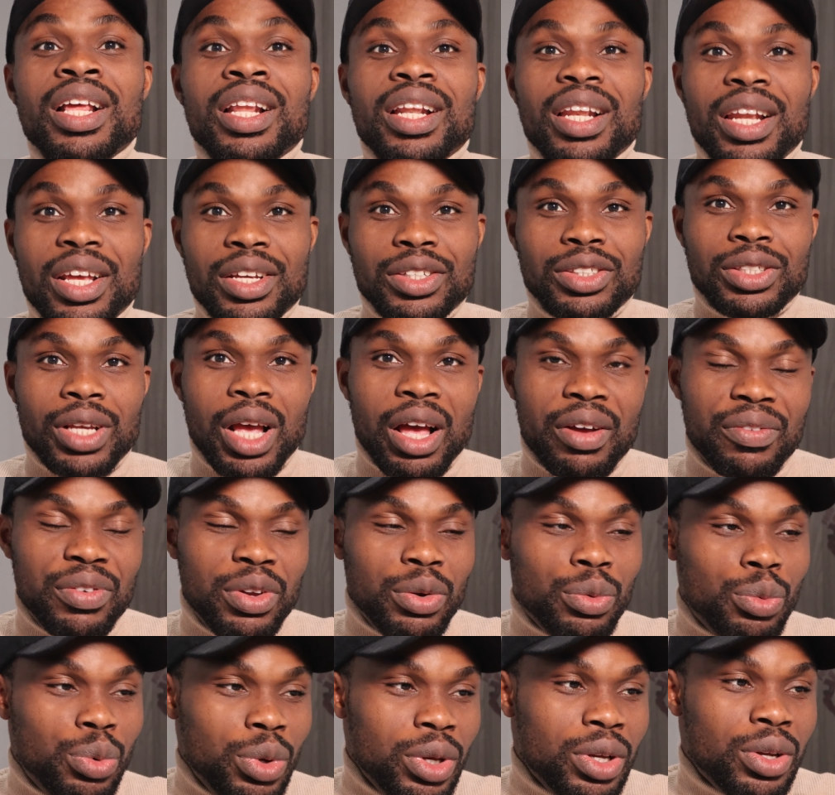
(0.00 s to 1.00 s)
Let's have
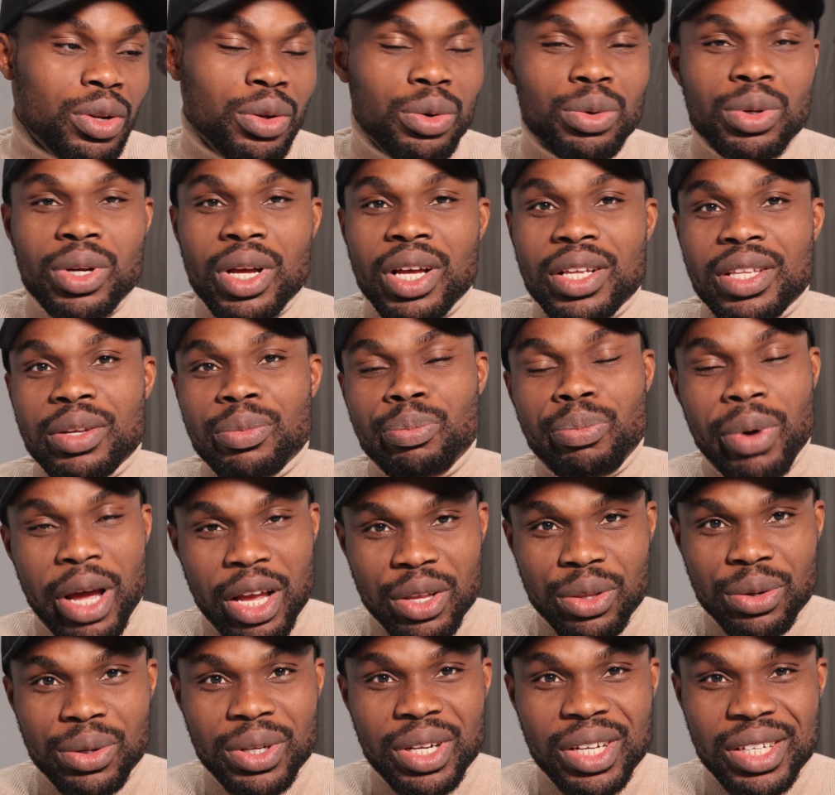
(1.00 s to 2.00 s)
a quick look at a
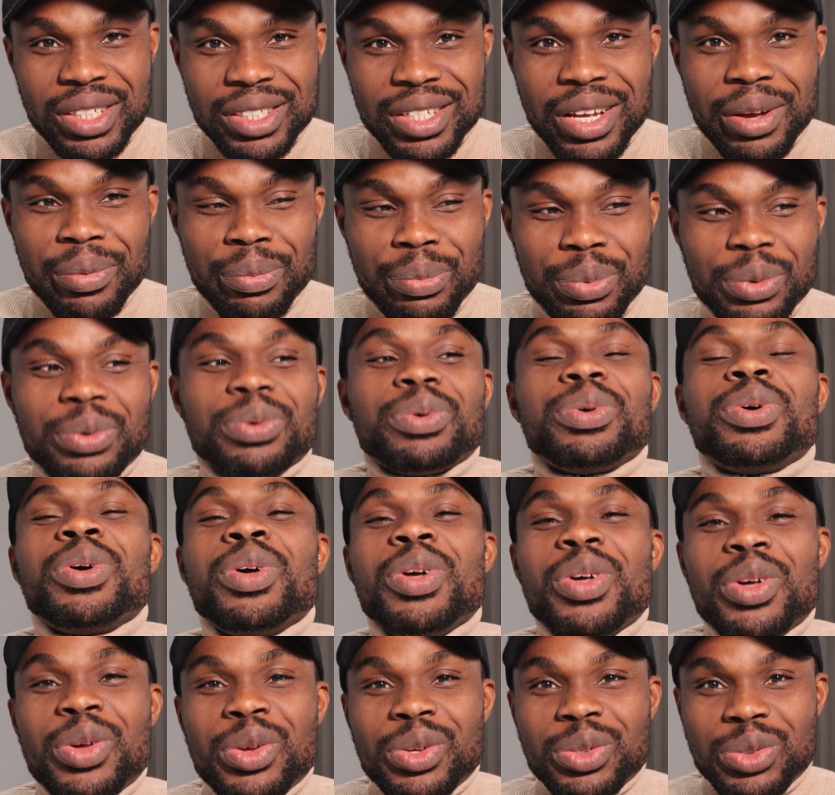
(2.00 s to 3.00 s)
Python example
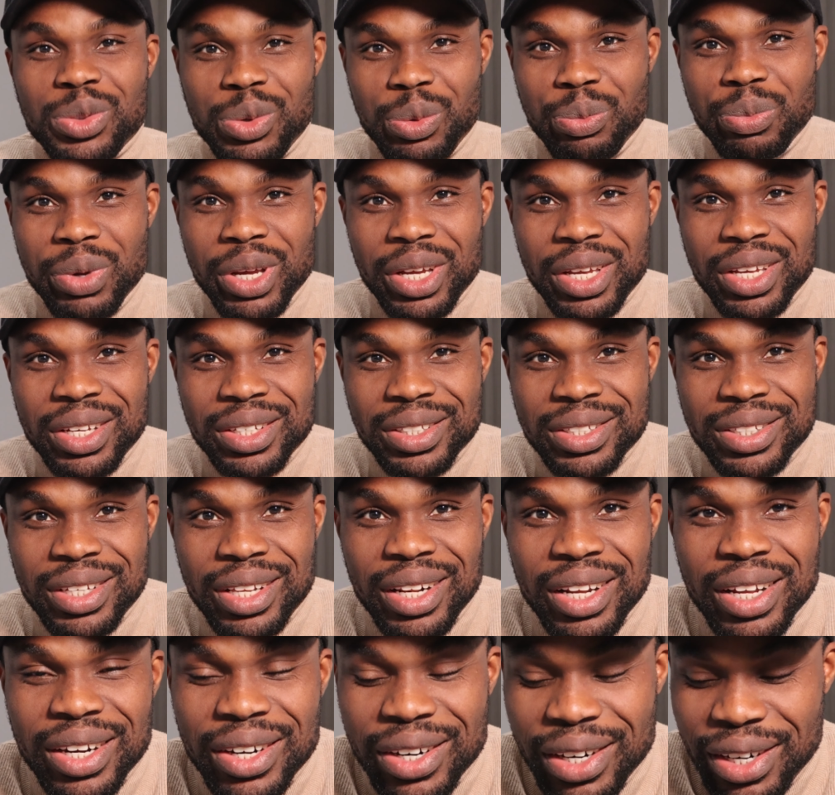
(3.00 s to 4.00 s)
to make it
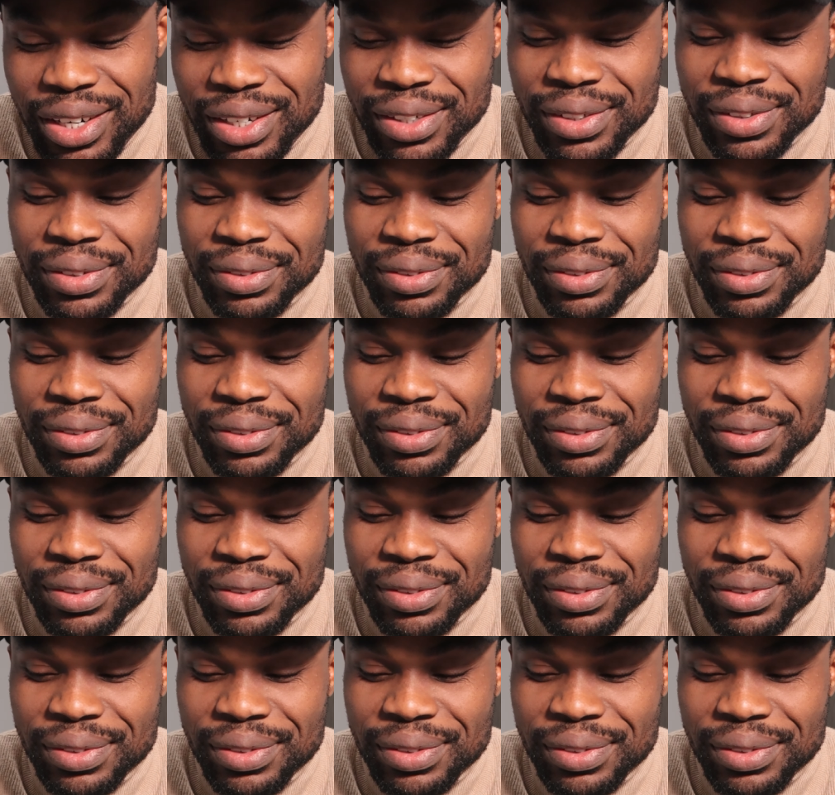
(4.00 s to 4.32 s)
clearer.